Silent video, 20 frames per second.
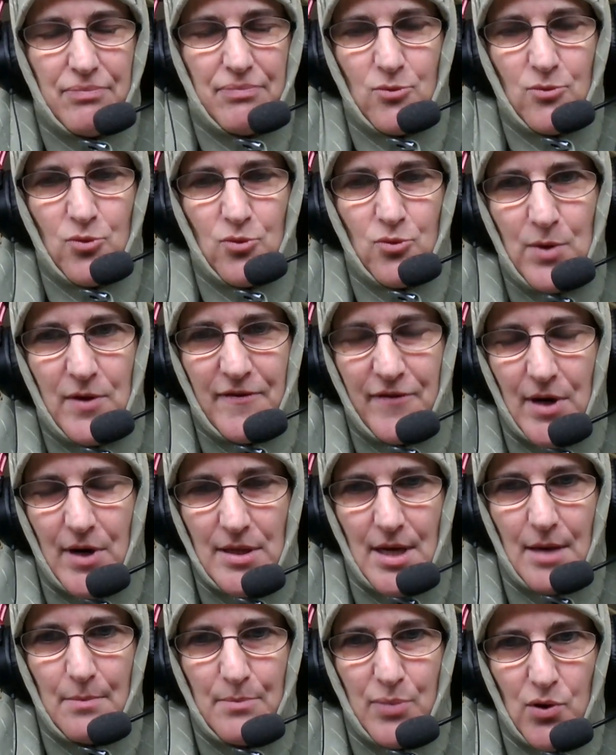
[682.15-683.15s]
We would
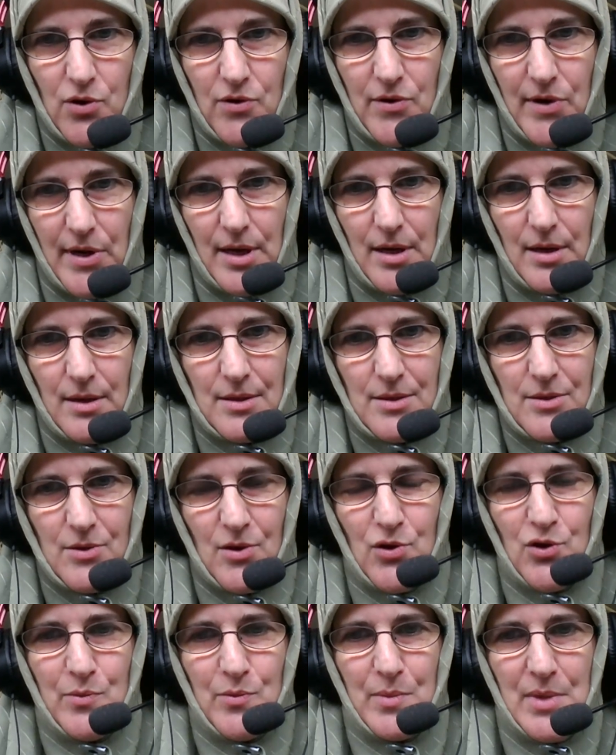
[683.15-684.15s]
find that boring.
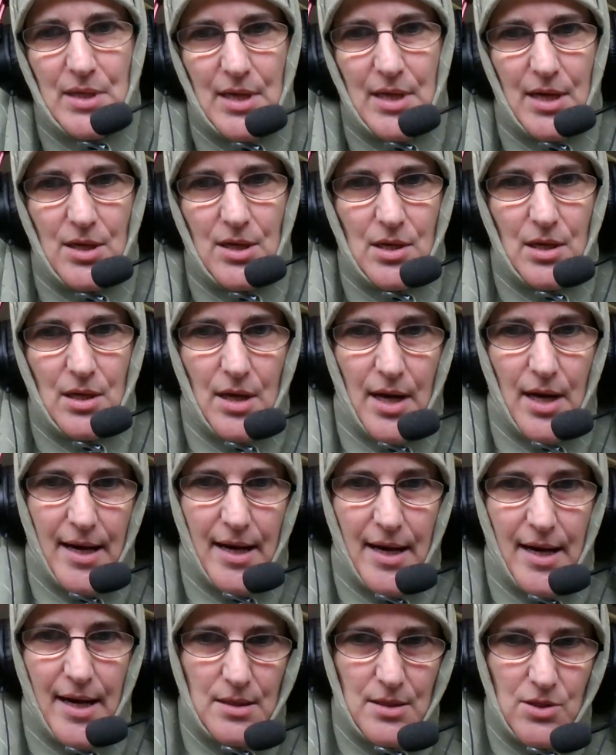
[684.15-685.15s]
So human nature
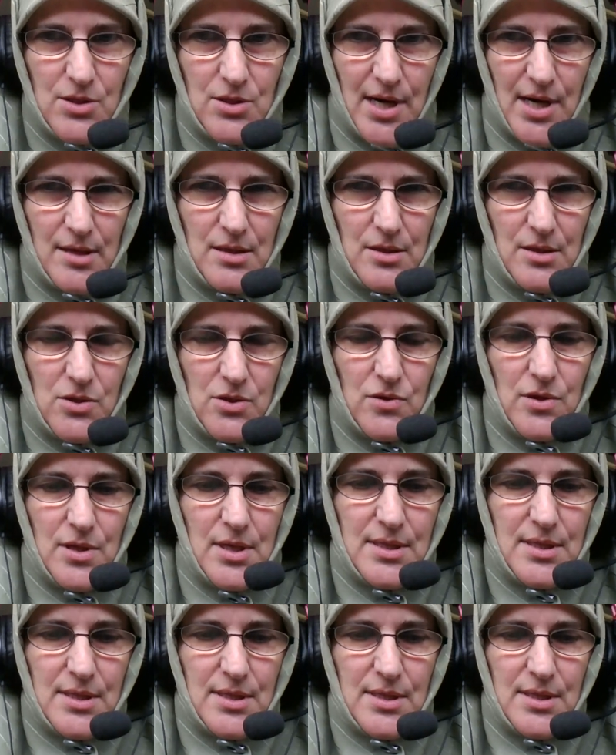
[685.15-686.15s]
is attracted to the
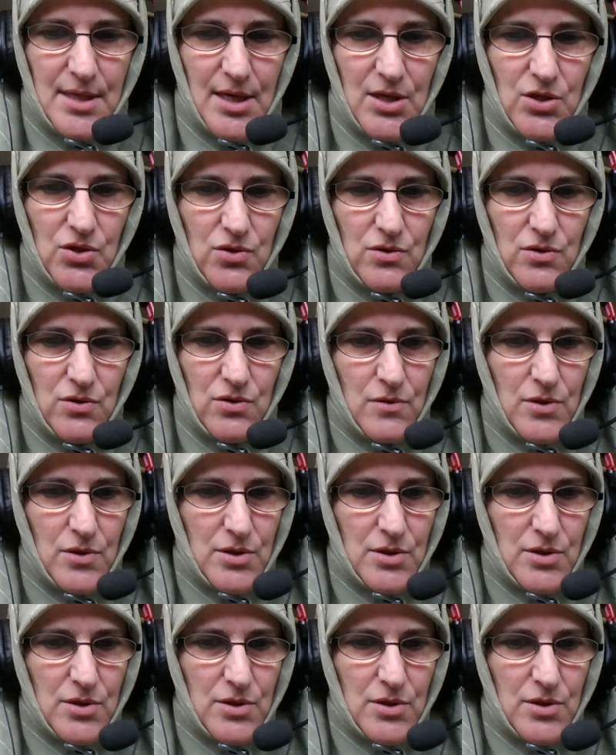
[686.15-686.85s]
sensational,